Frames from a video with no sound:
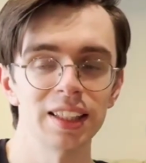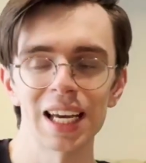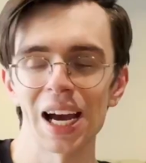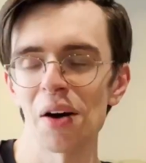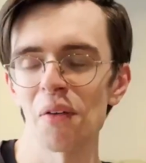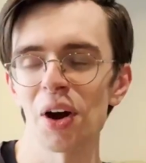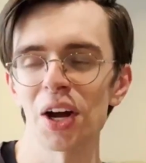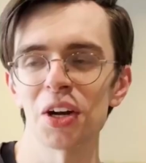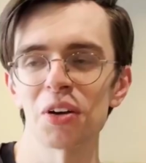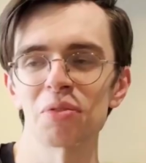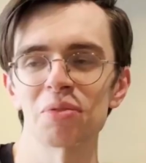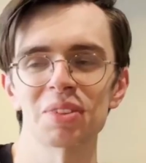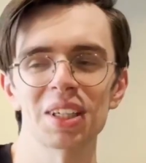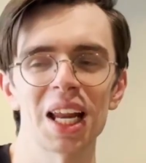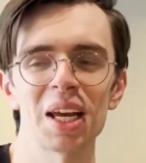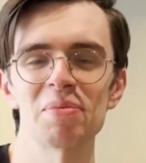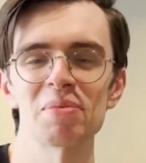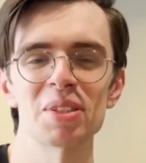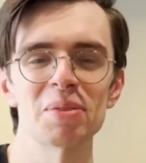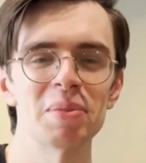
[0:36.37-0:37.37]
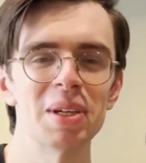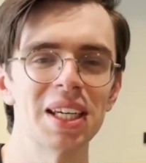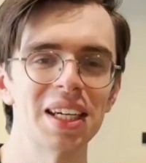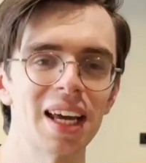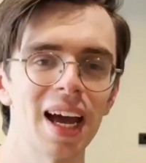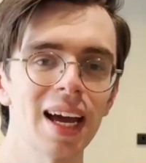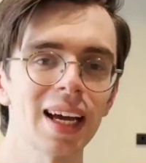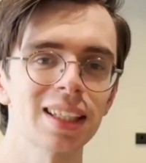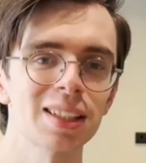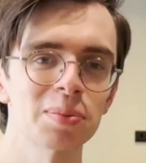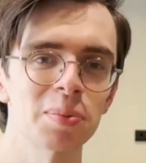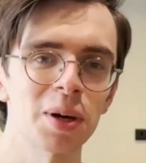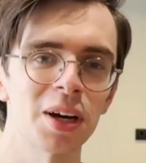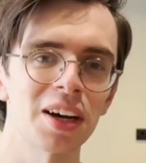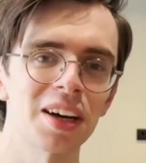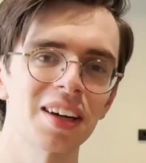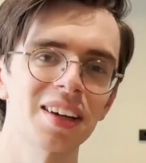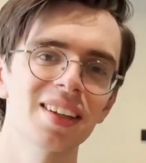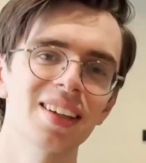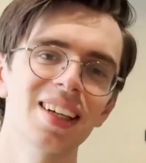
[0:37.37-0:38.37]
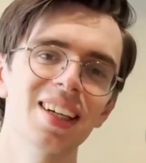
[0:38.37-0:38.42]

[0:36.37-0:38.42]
Now, I don't claim to be an expert